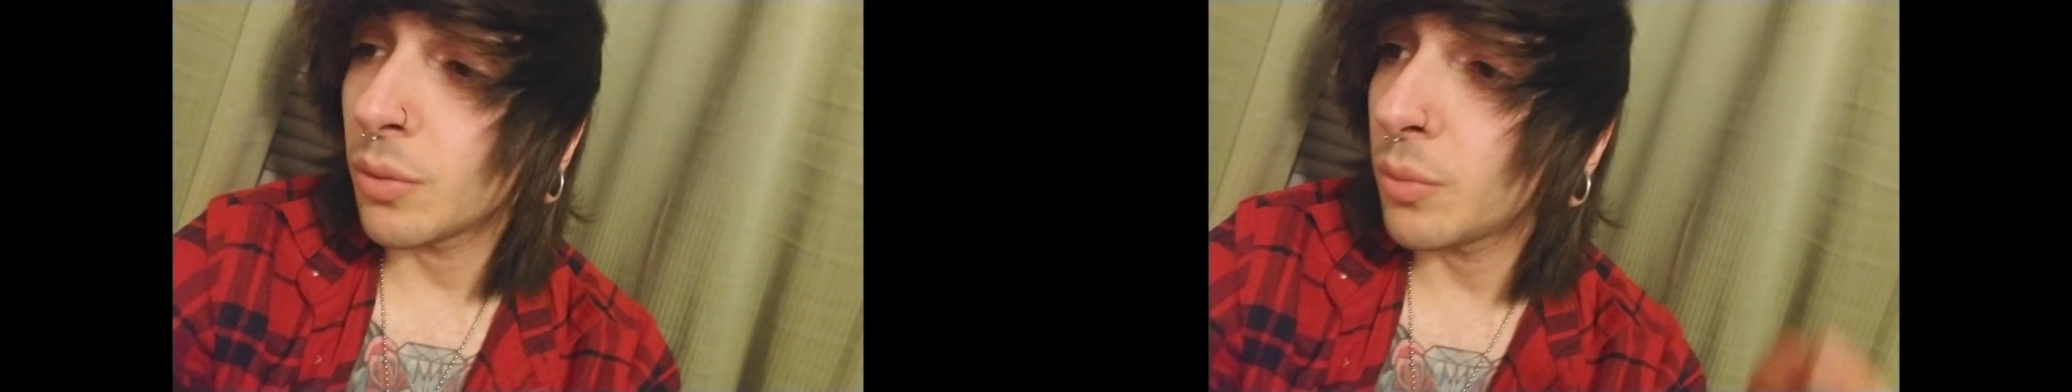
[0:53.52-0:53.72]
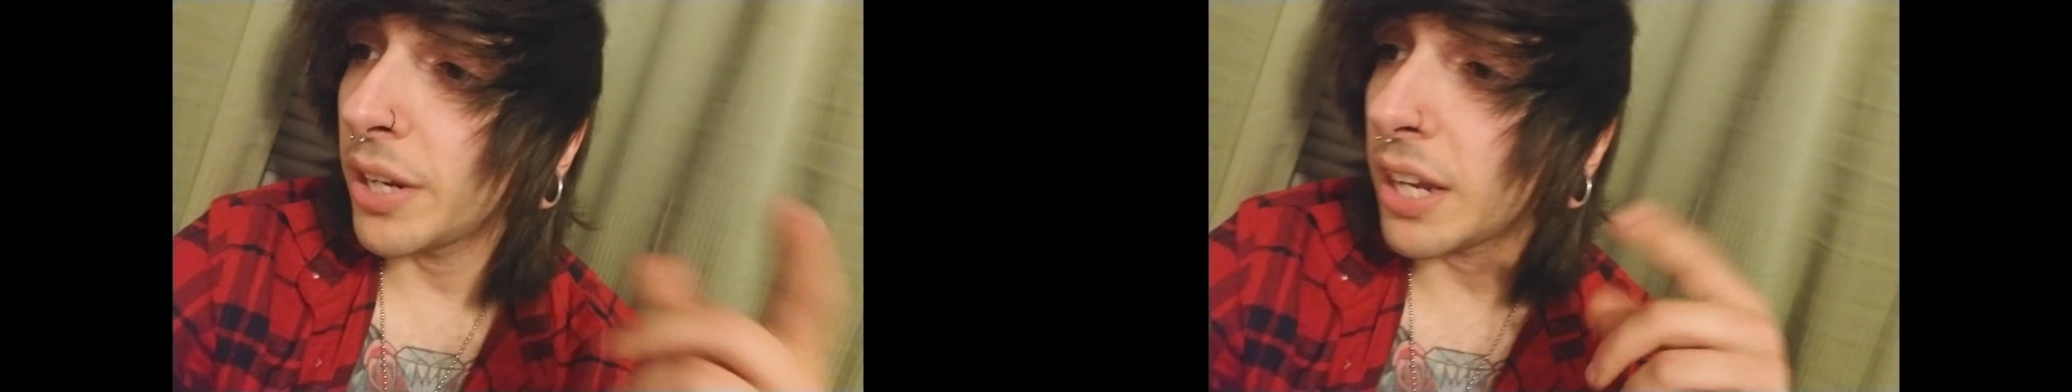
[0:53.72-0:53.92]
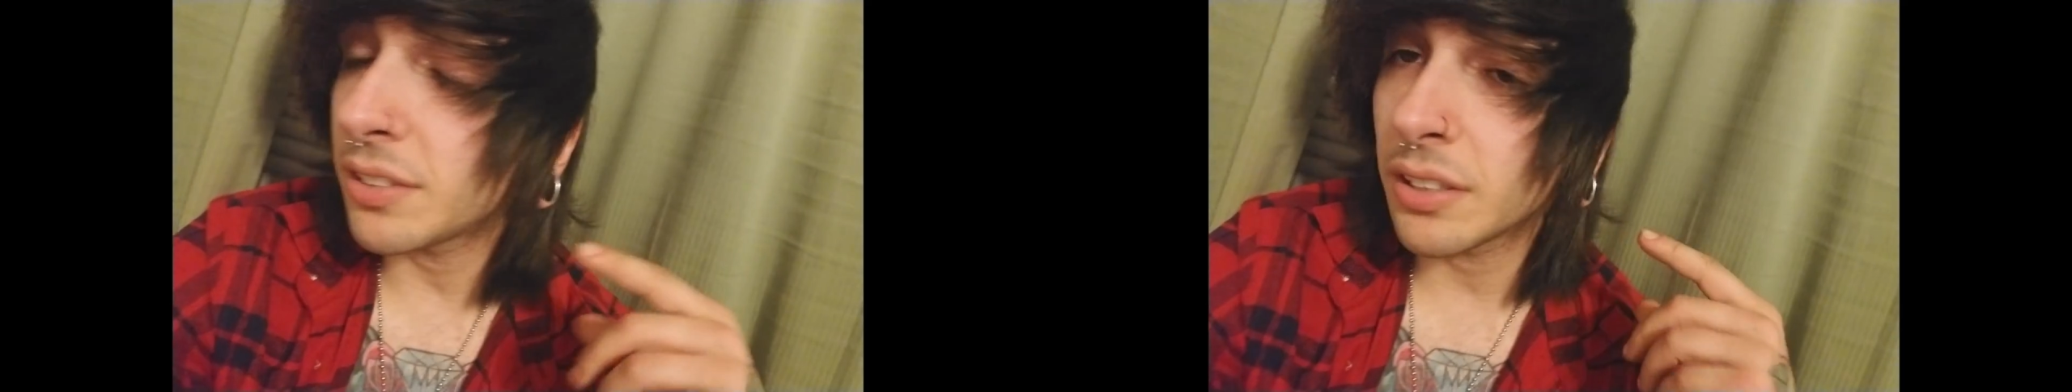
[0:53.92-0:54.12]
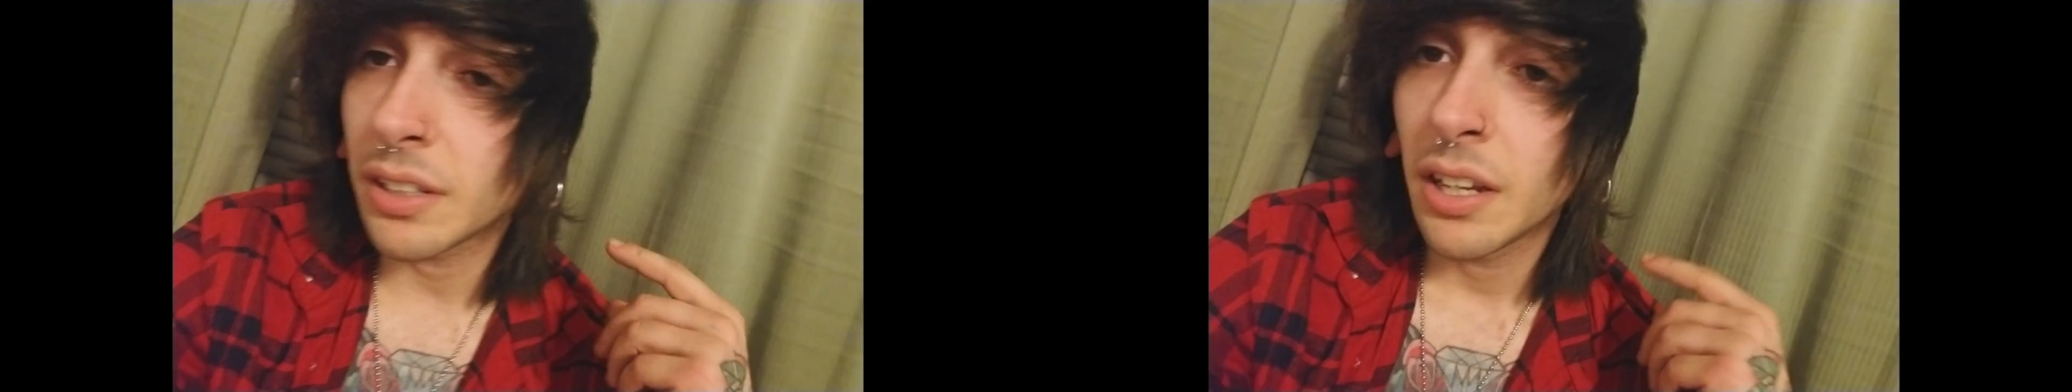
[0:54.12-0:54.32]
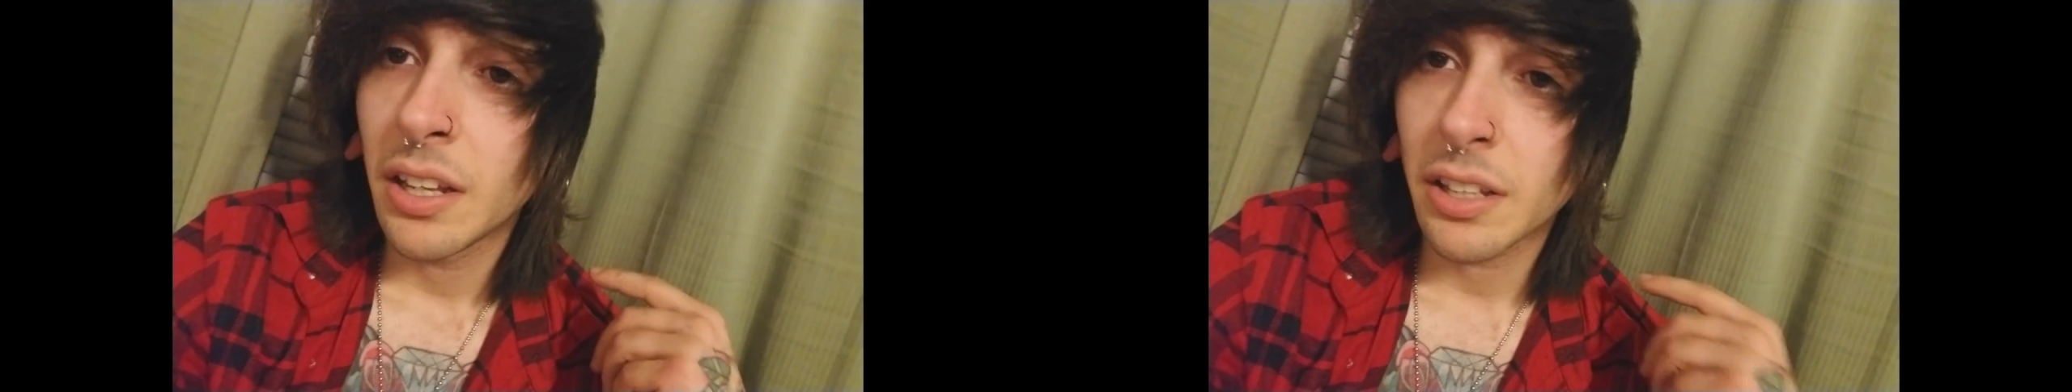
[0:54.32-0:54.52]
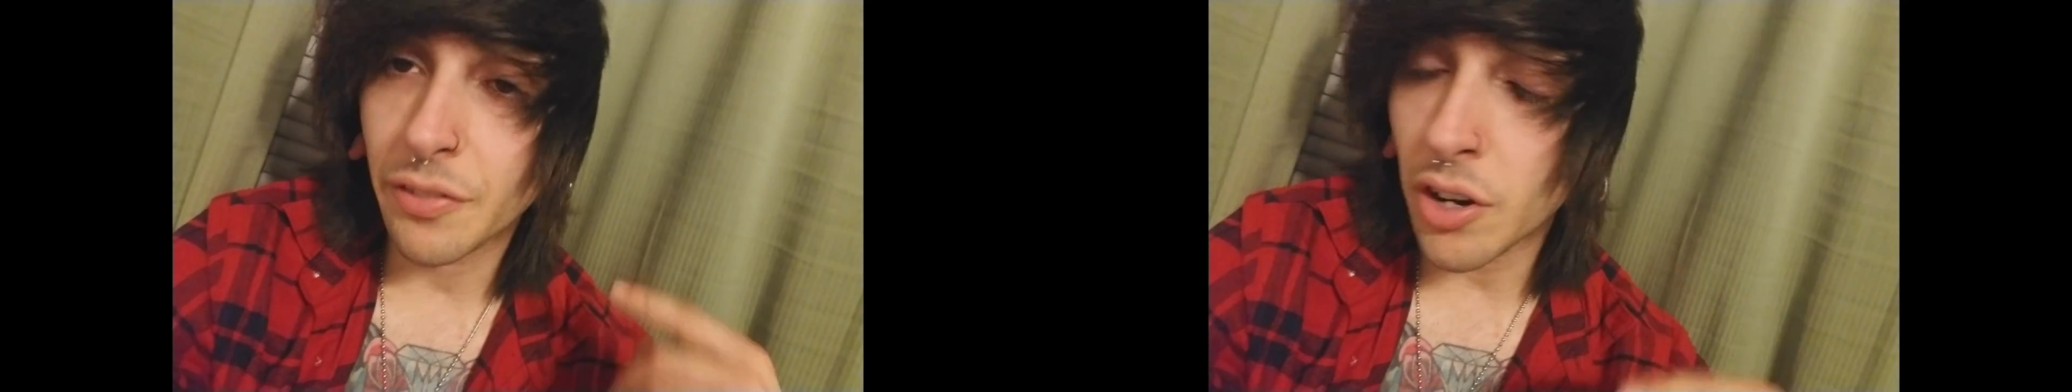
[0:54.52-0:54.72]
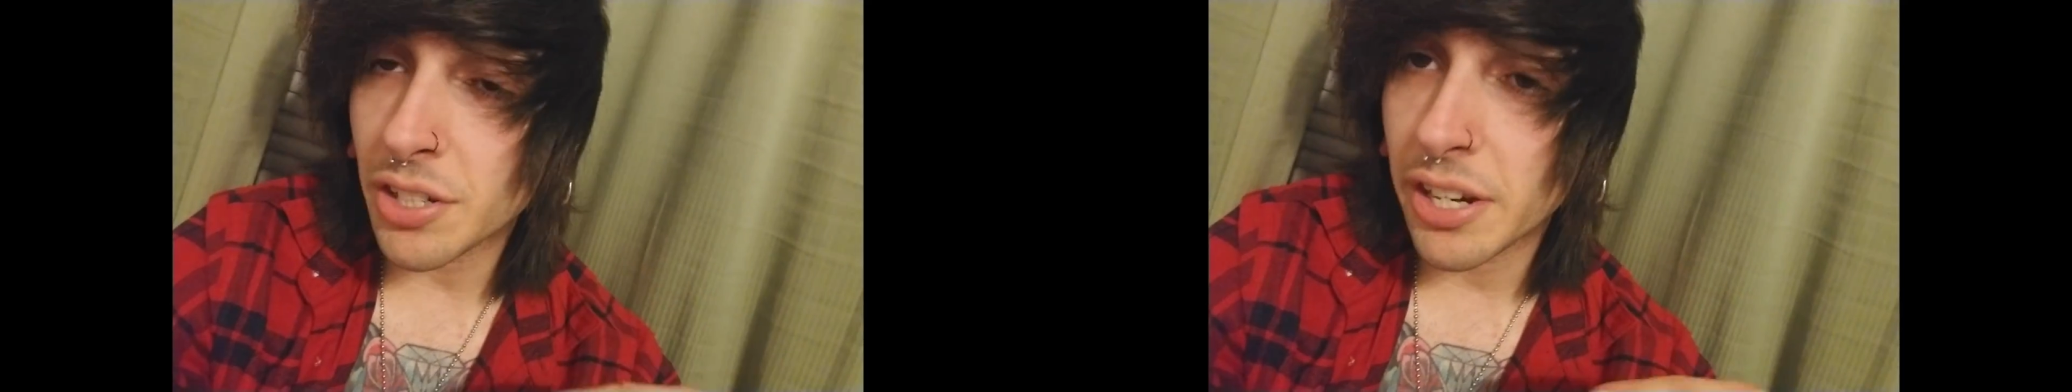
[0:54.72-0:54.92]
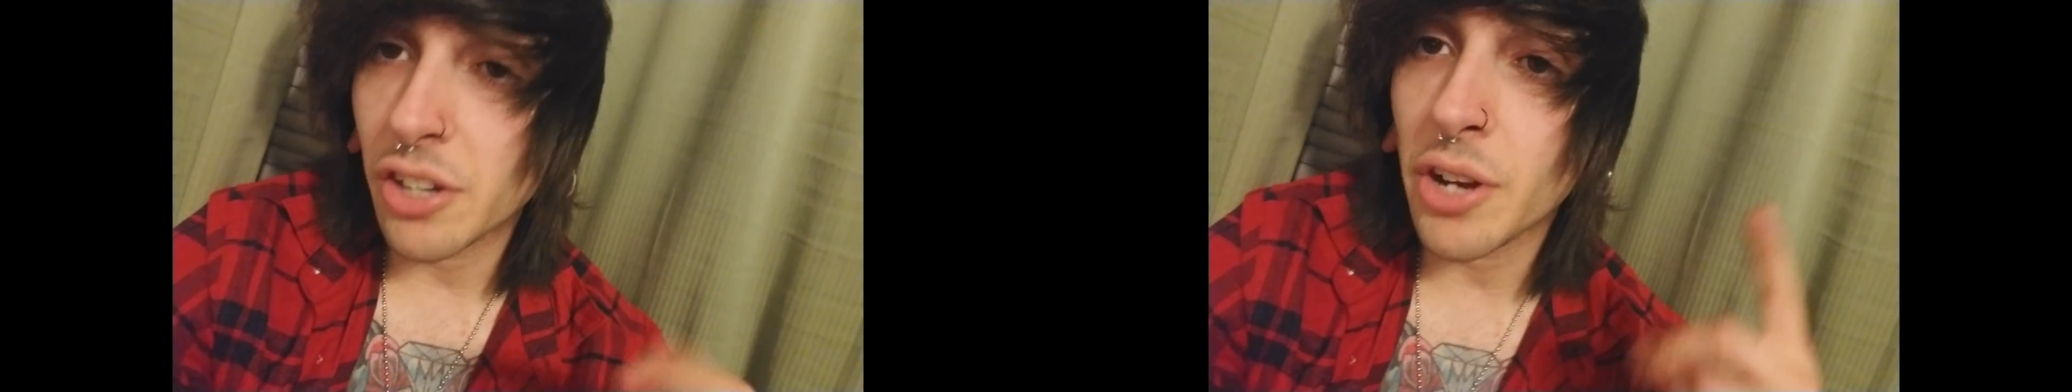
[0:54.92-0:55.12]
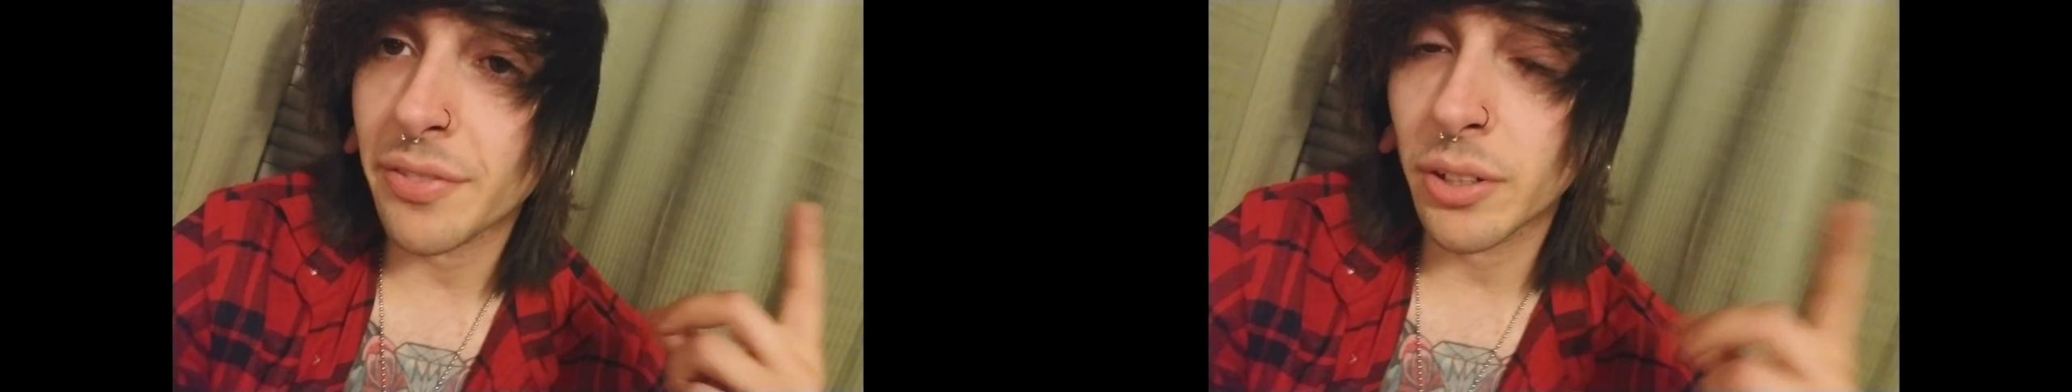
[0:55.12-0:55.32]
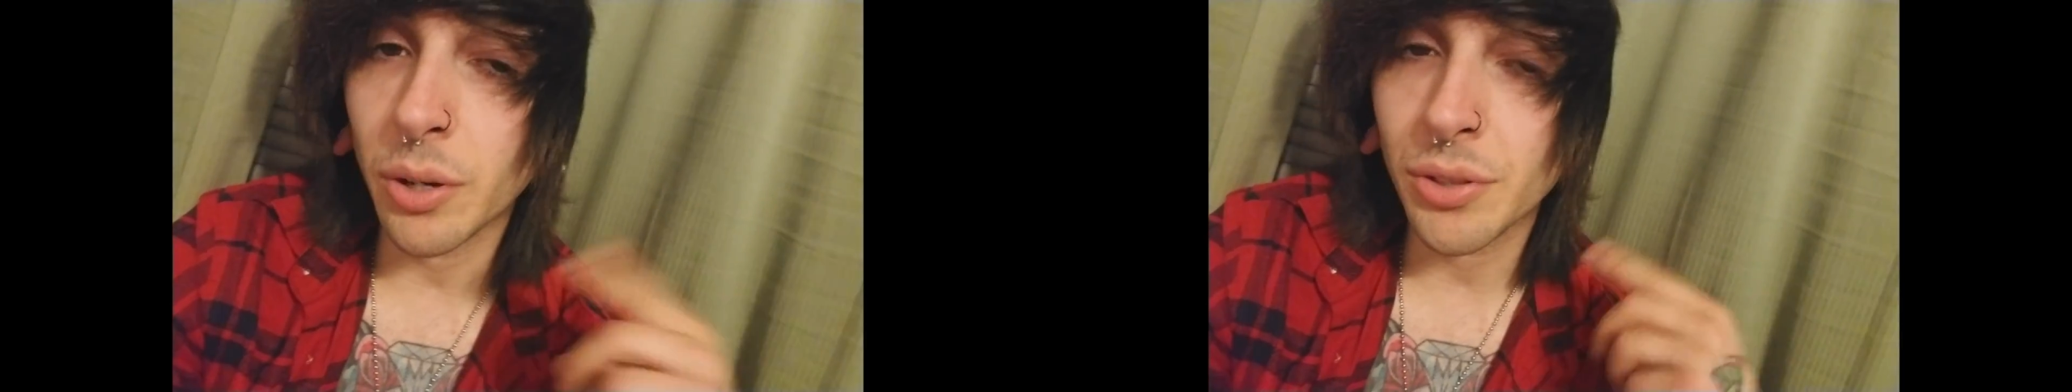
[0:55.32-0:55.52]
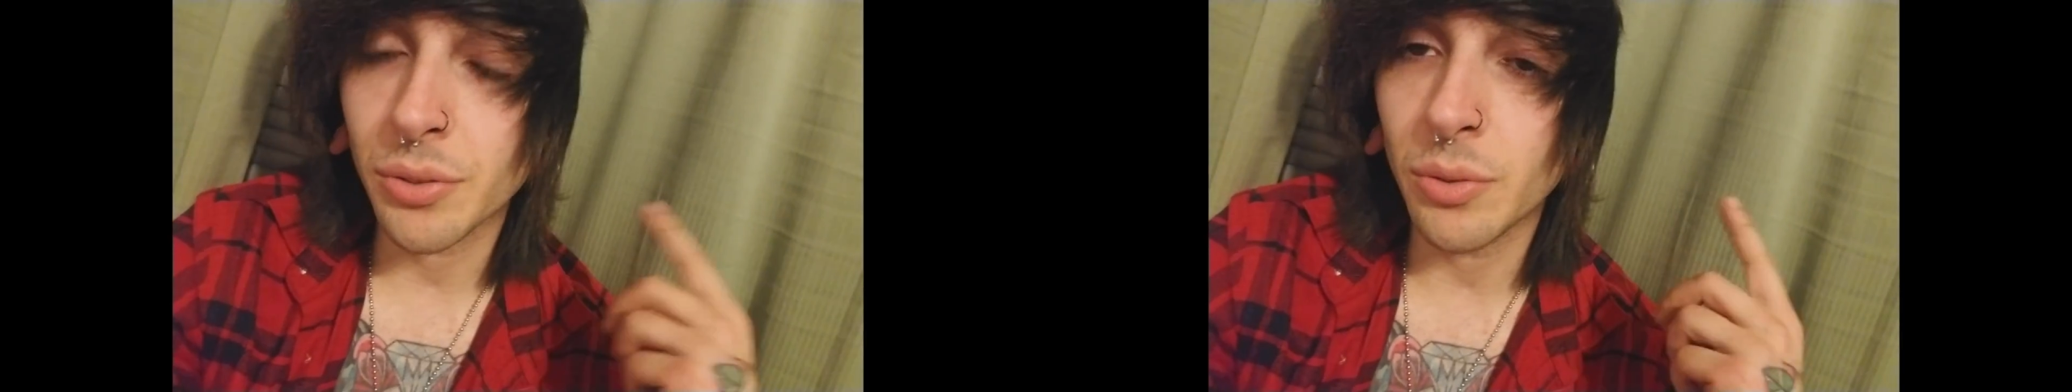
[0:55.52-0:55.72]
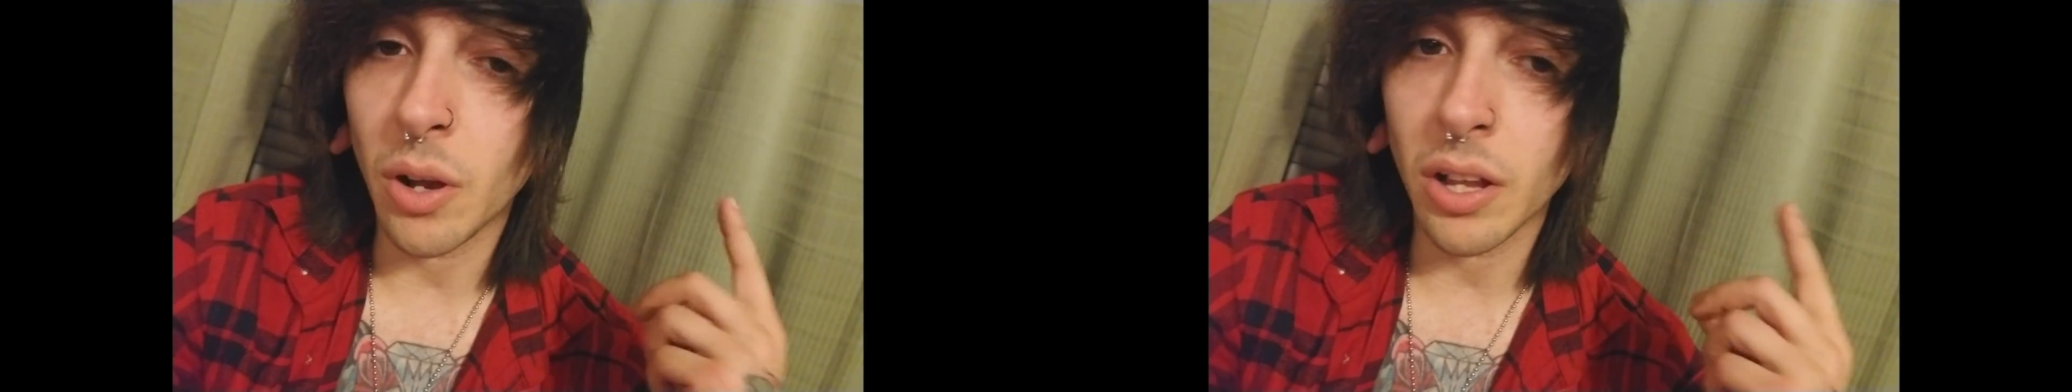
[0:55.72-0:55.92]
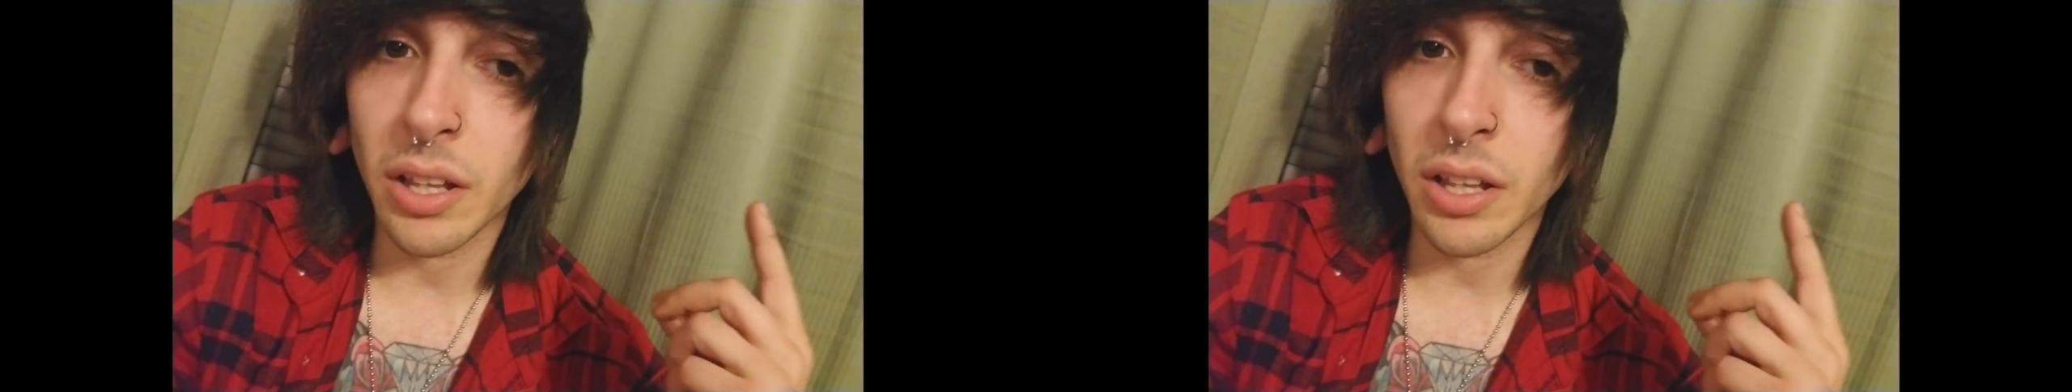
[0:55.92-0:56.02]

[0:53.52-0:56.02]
we had to, the first year you have to go through